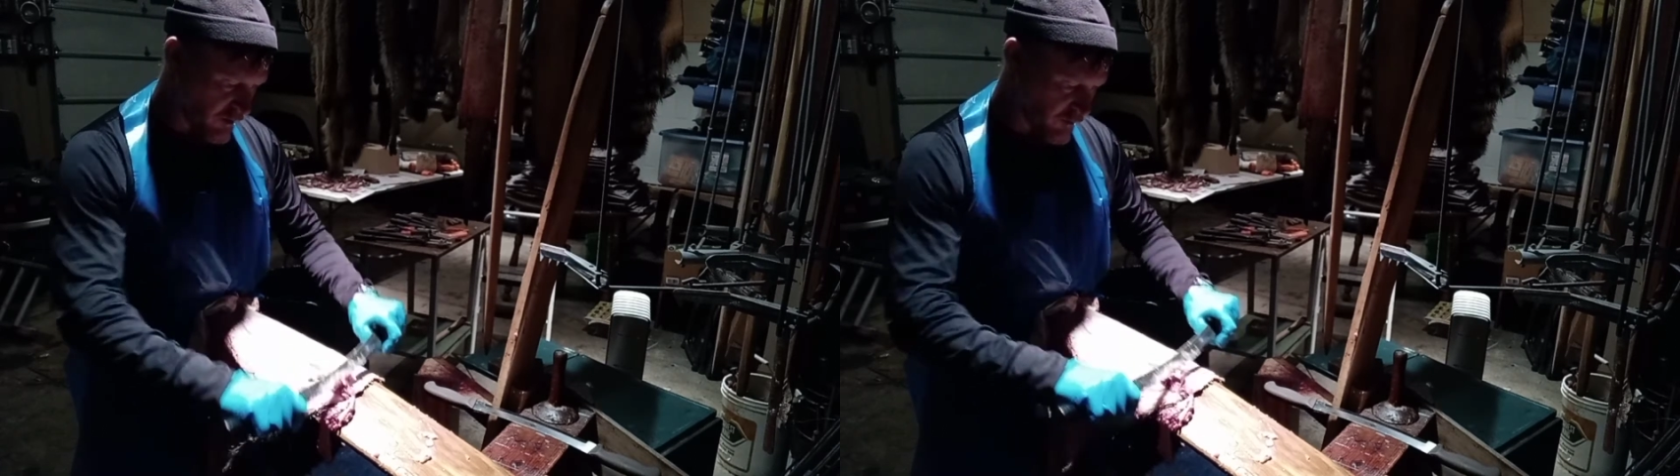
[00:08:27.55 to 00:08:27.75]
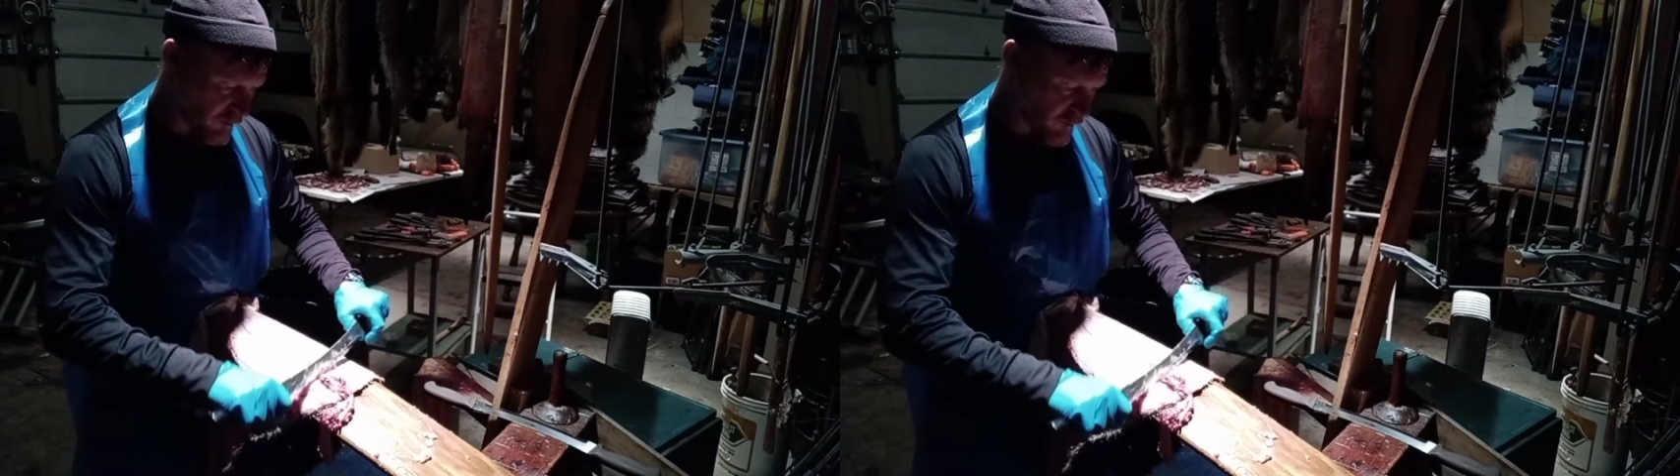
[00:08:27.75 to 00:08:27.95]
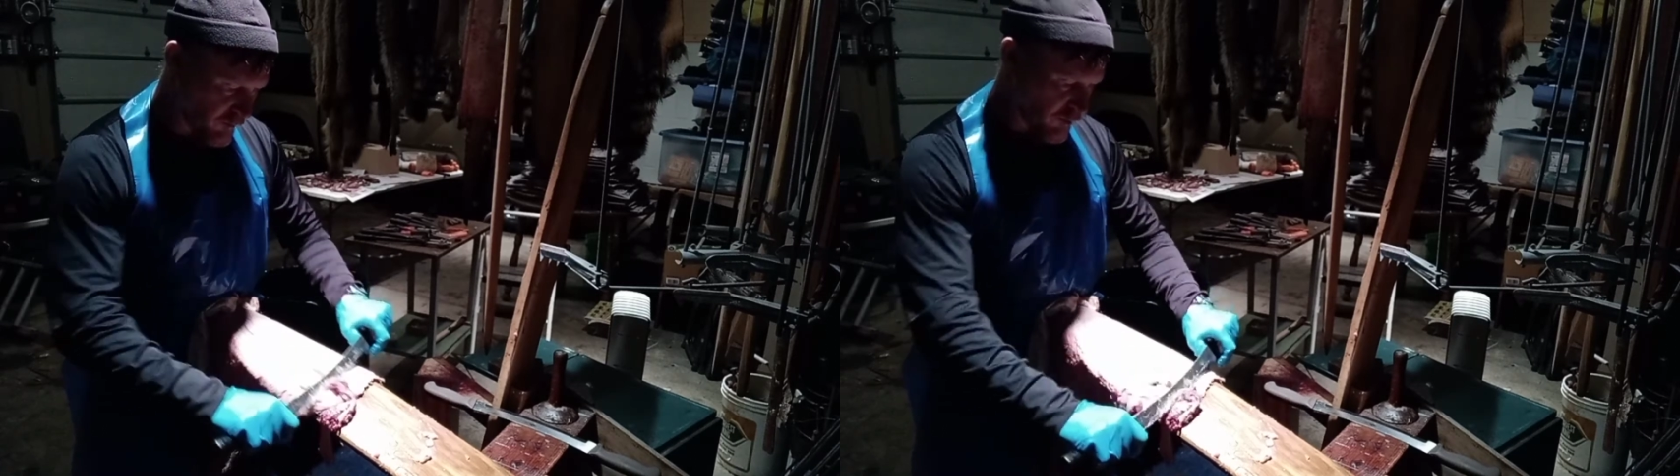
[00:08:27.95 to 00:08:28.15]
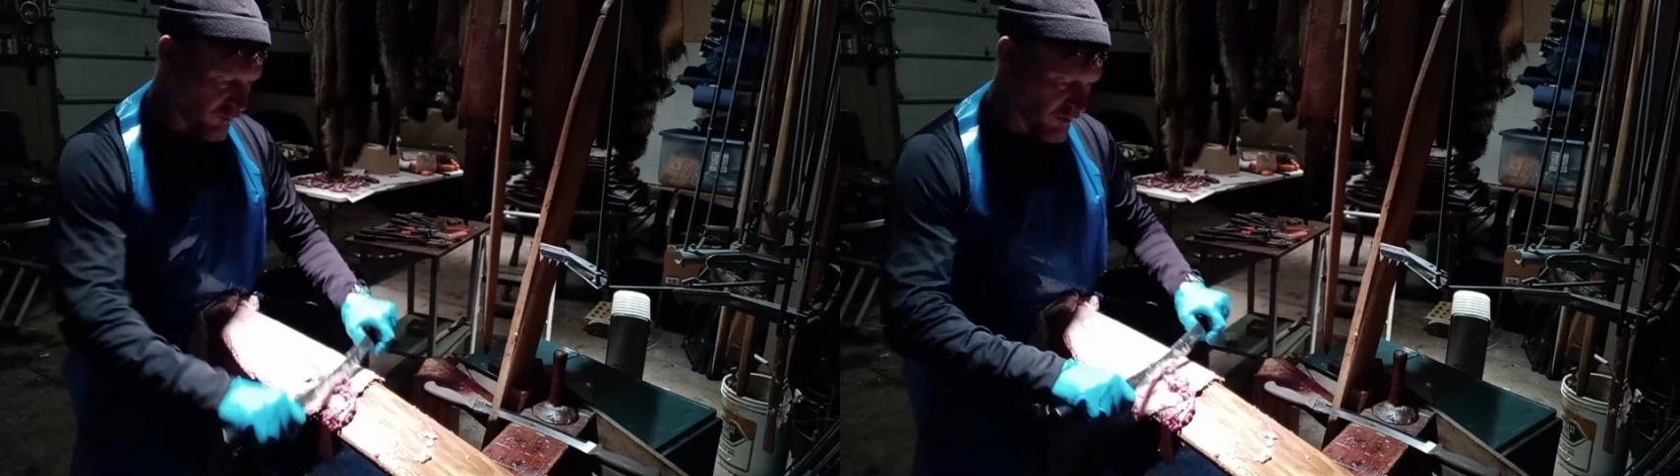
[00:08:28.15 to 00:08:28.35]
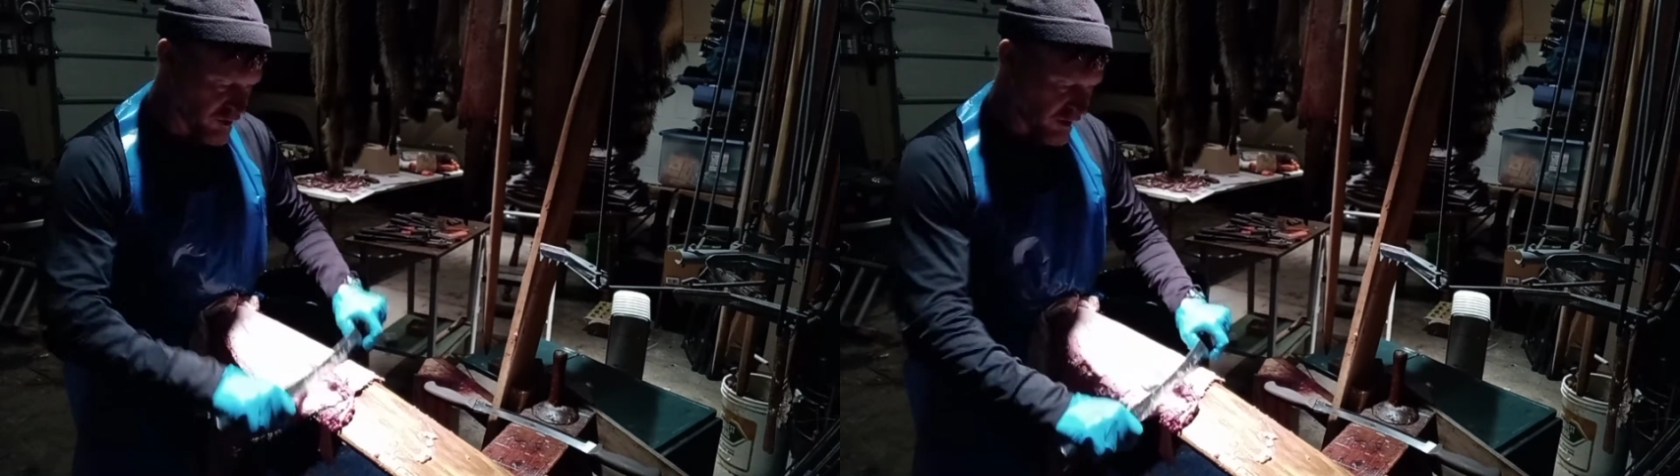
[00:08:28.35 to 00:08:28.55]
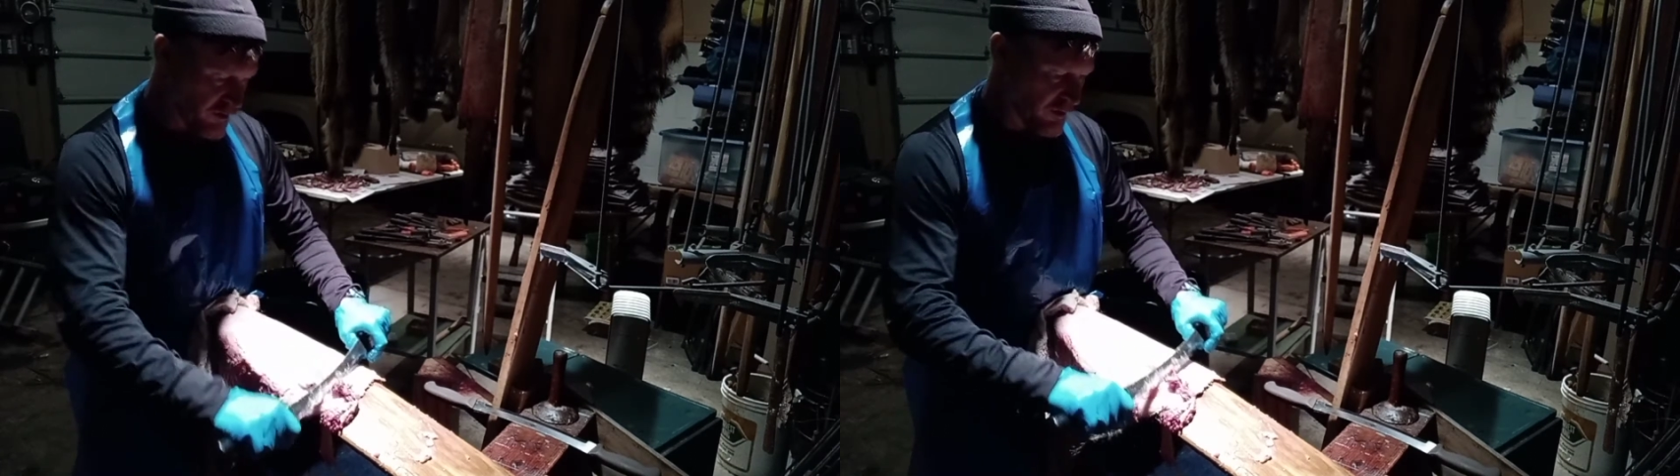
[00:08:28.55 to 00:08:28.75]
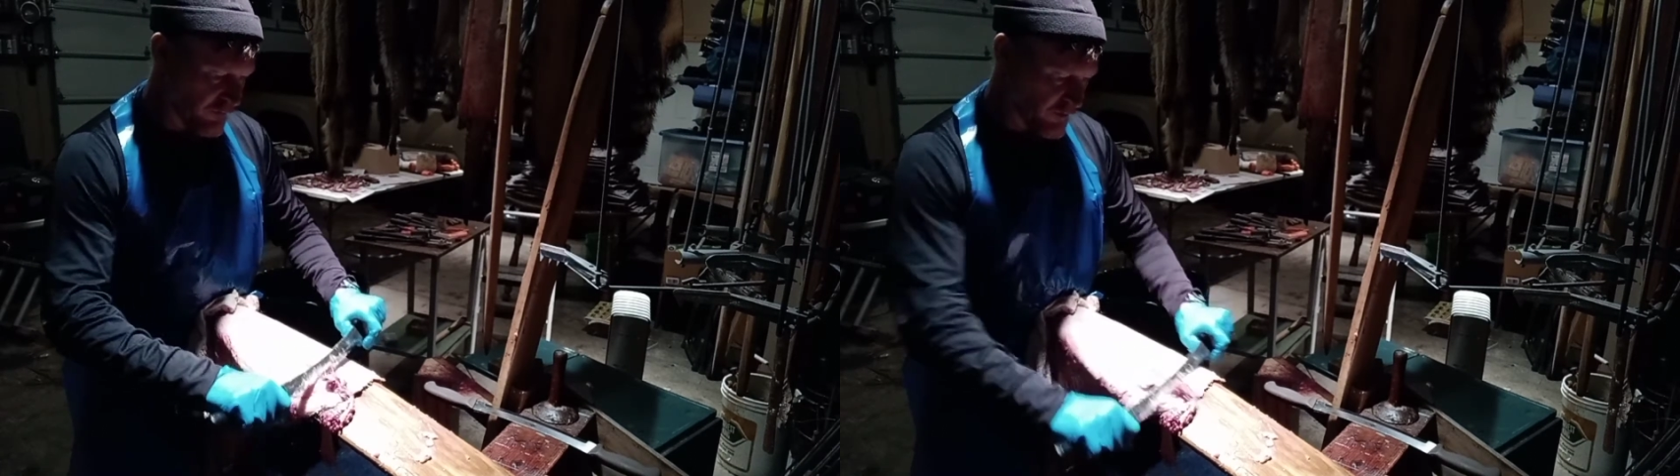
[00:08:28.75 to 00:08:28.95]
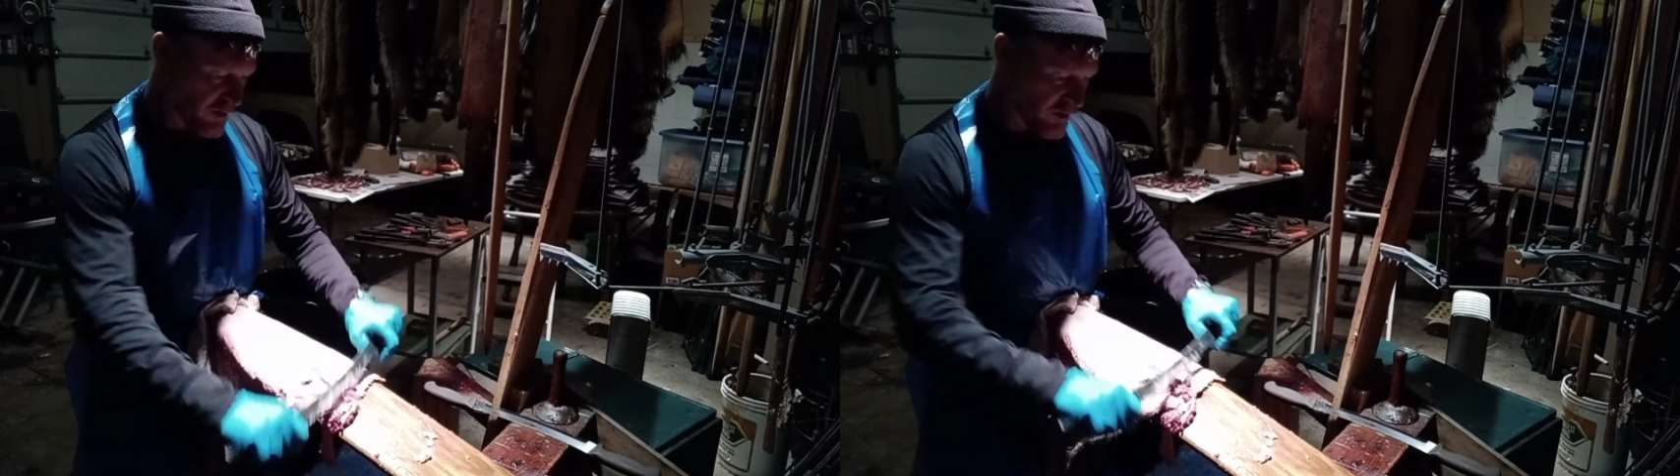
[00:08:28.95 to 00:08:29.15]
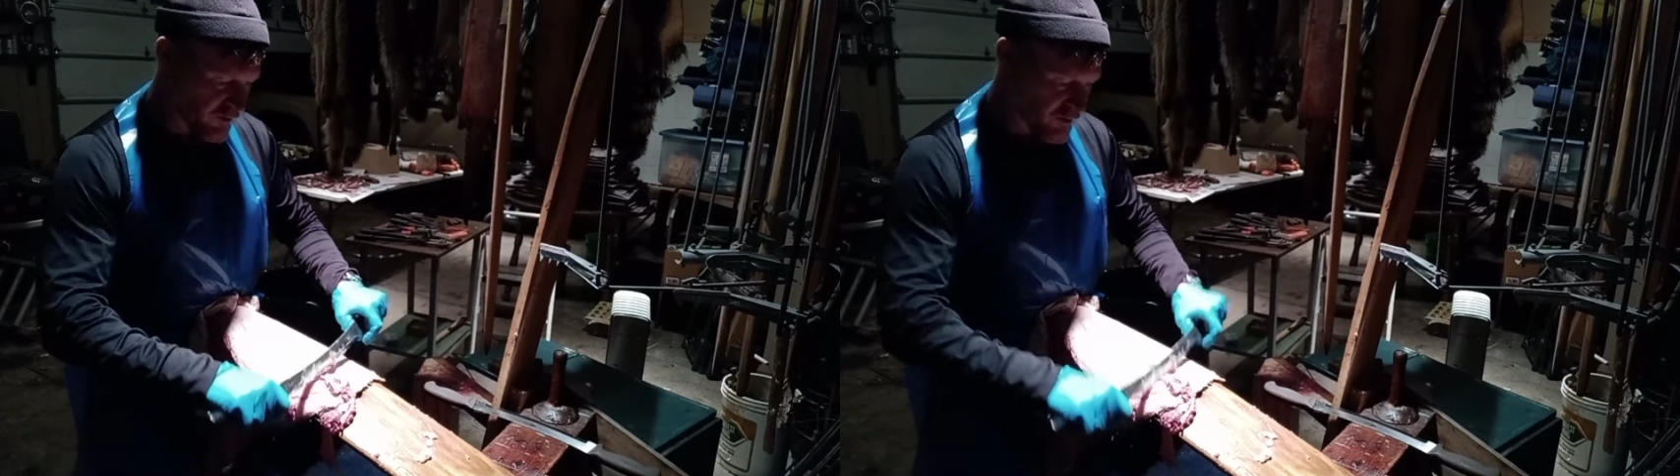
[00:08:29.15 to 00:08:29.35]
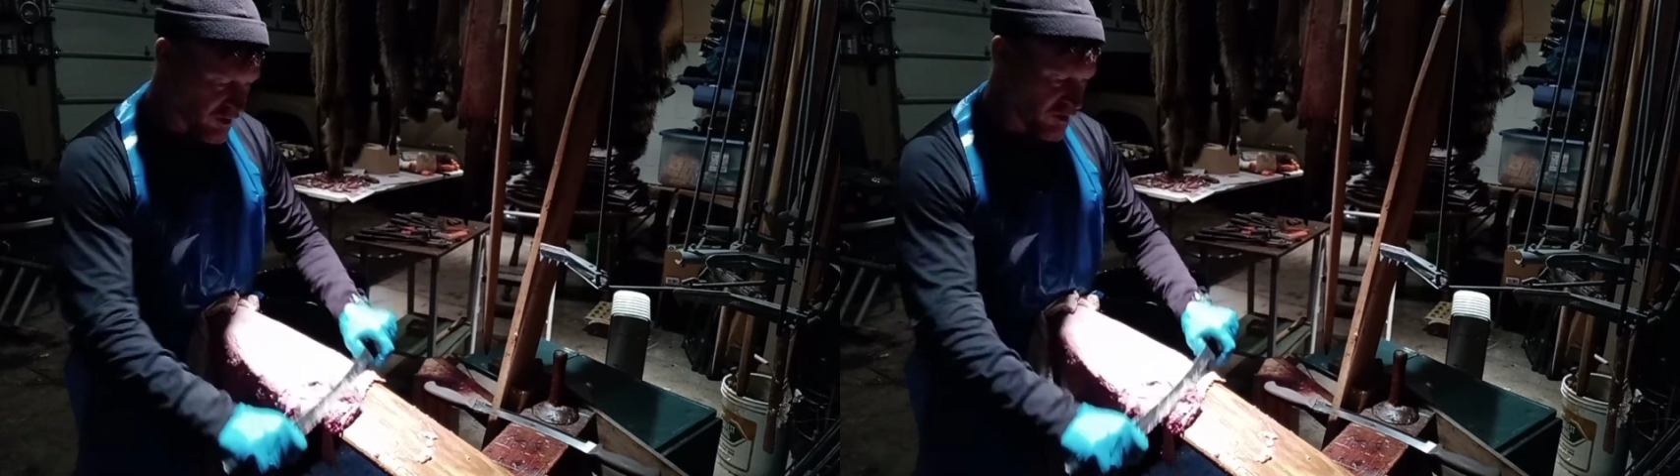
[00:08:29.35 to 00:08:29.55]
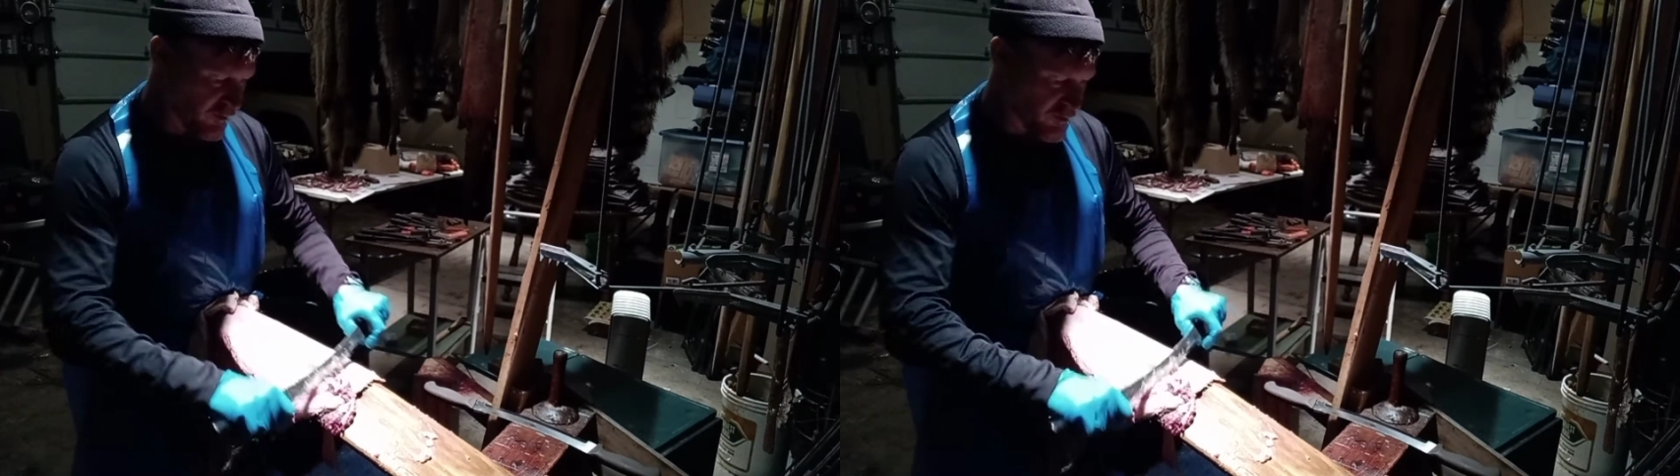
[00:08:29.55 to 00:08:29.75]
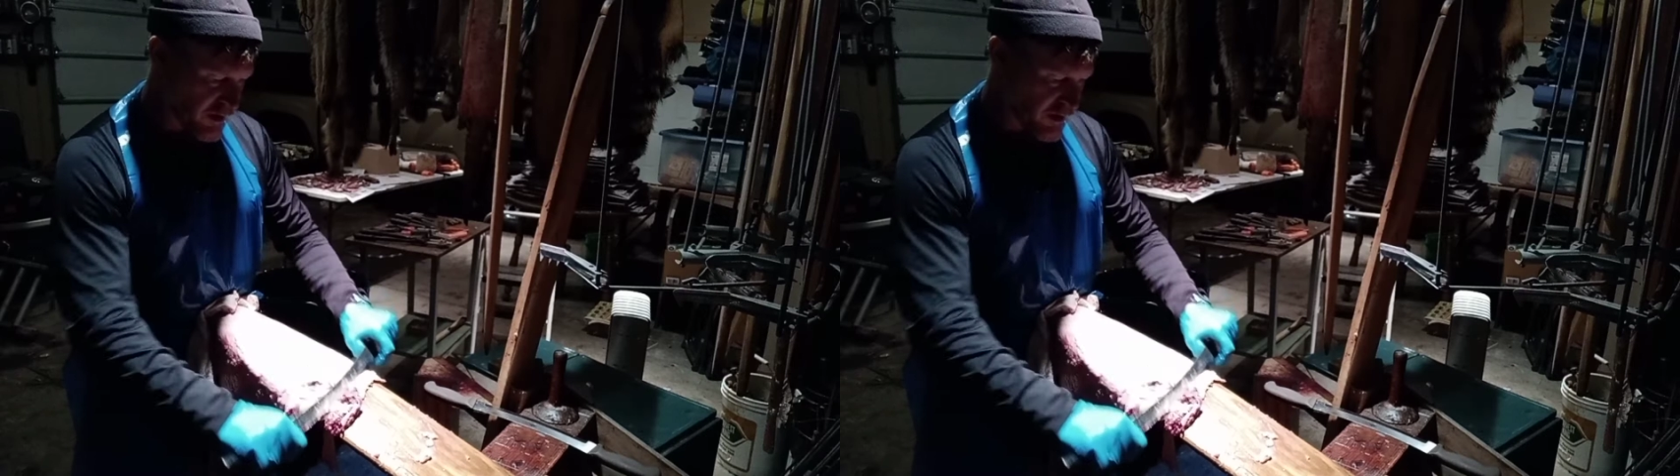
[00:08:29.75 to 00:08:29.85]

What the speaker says: be real gentle if you're going to use the sharp side.